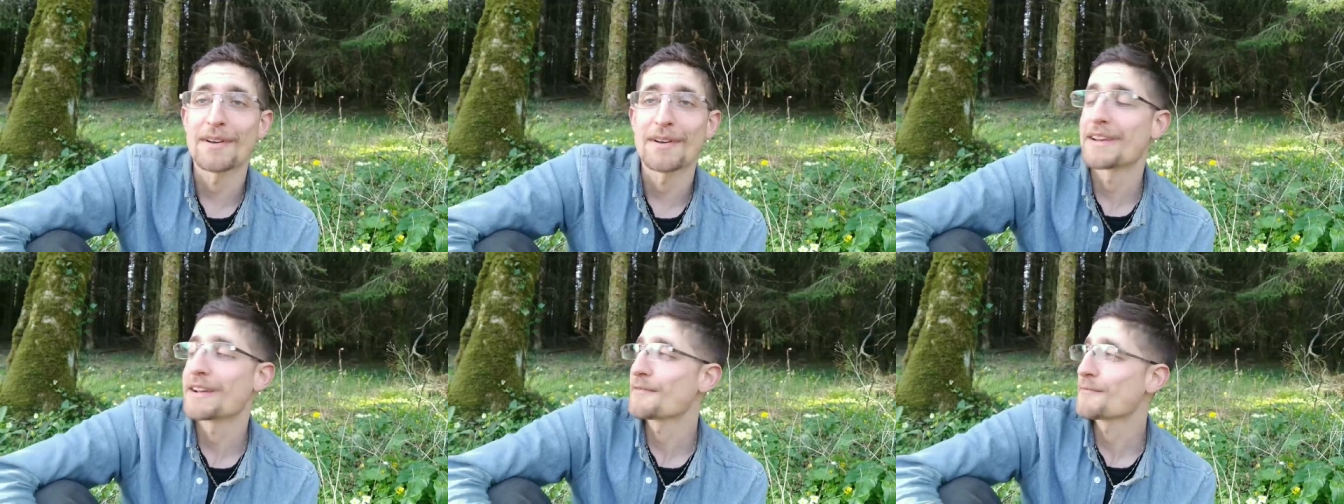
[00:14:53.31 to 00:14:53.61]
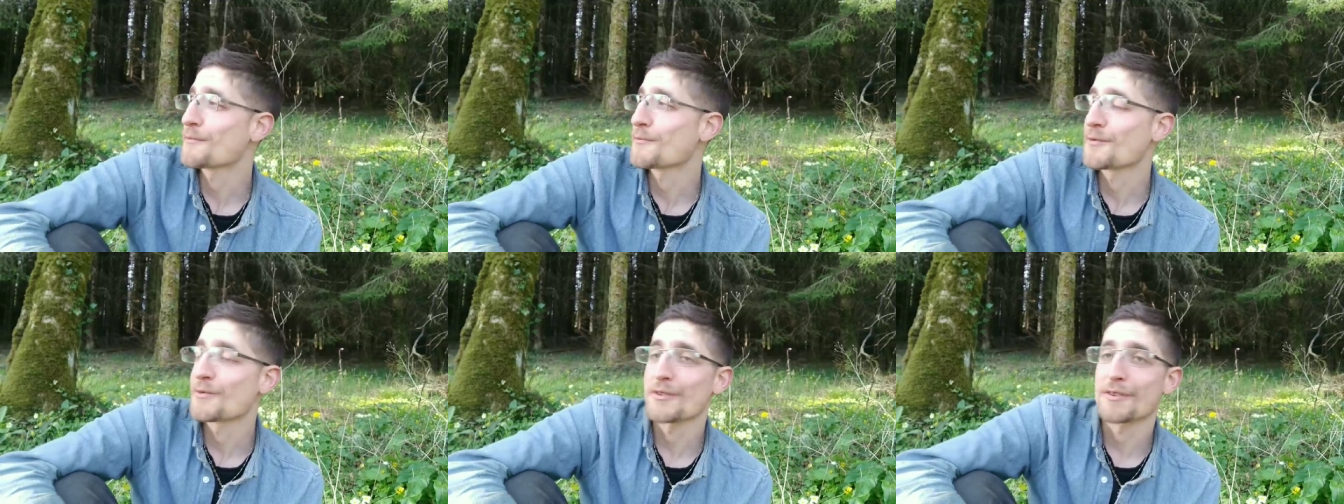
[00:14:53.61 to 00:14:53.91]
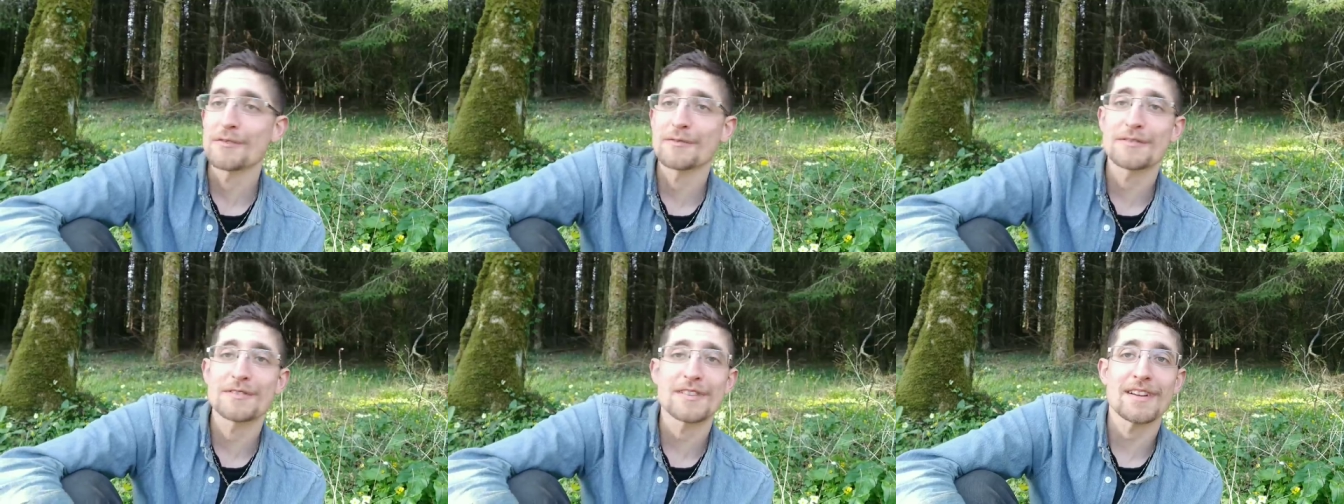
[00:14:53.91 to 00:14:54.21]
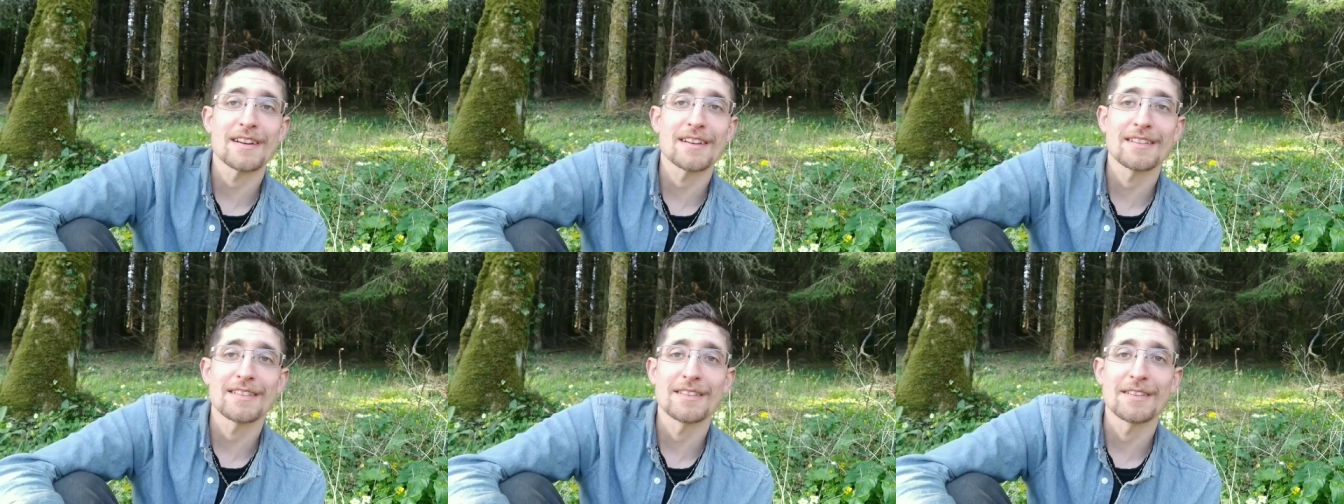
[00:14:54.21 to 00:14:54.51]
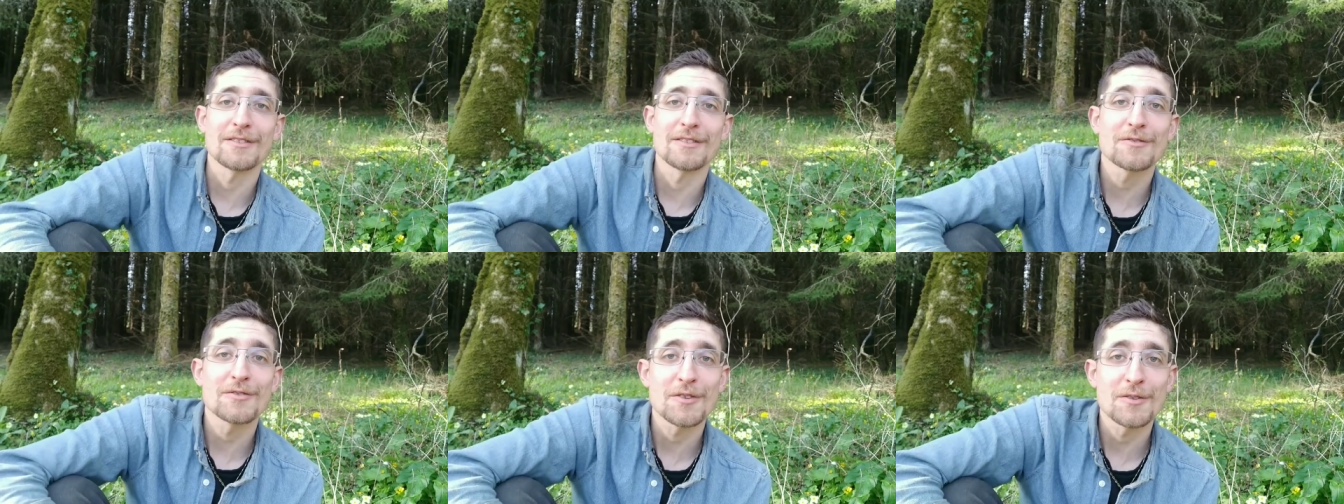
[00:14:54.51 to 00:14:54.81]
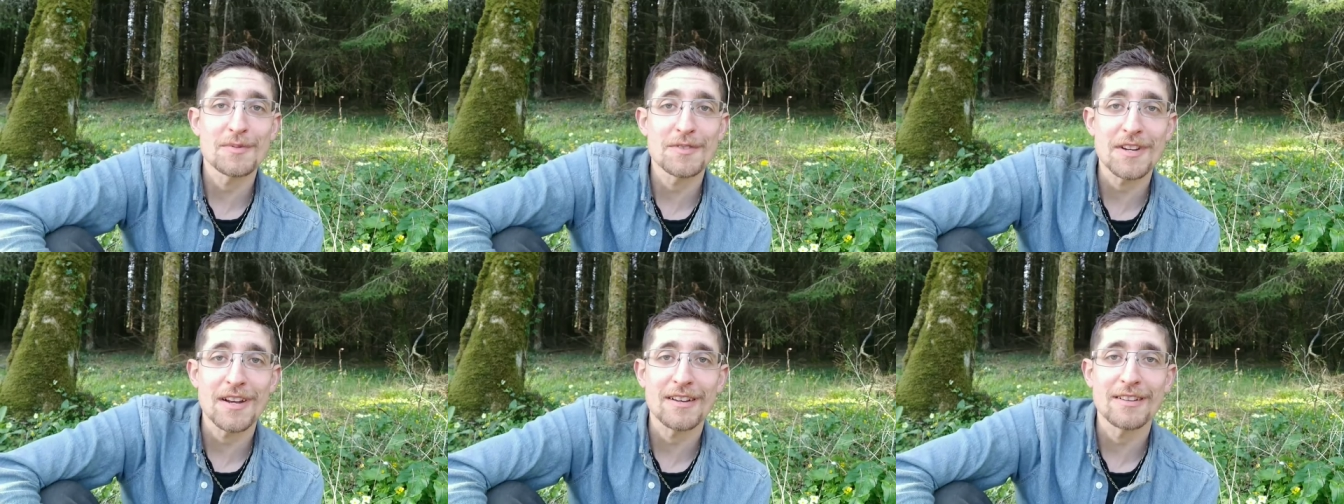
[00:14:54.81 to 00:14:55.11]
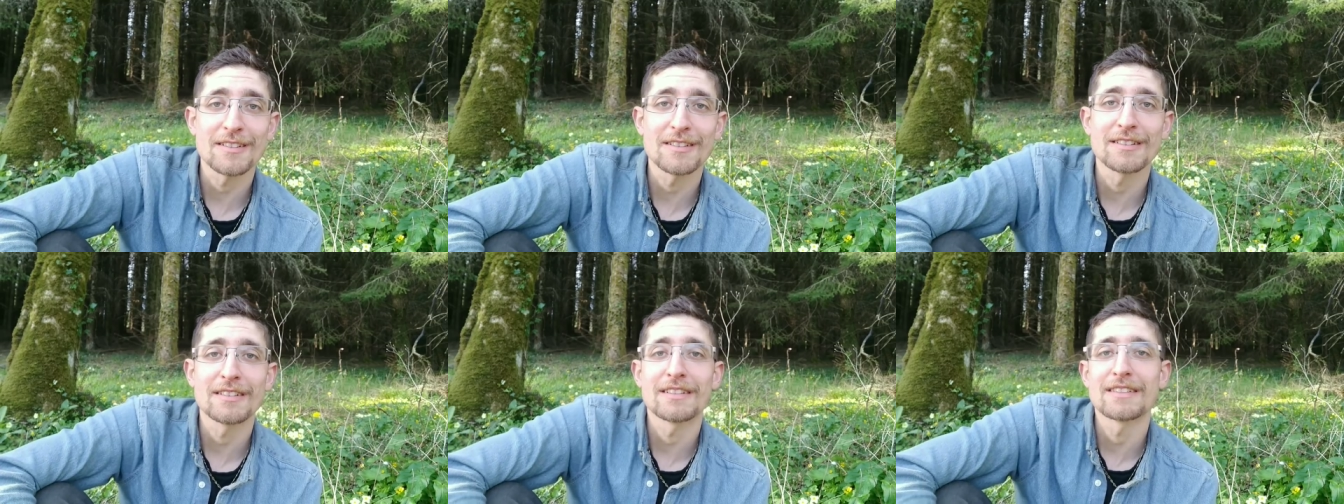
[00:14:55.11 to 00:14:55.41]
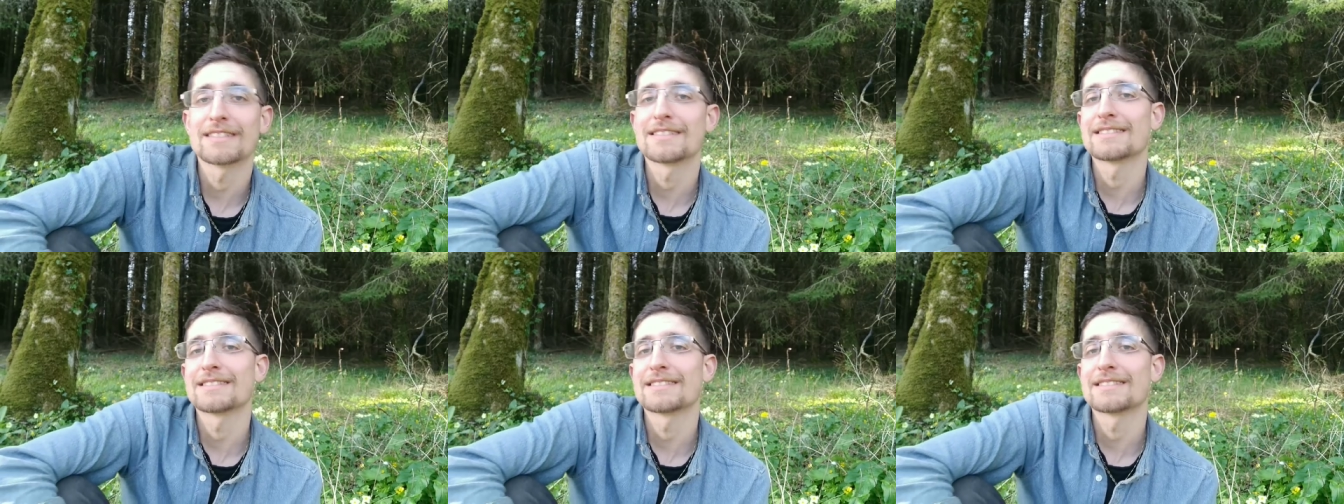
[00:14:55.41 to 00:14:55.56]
I never would have started the YouTube channel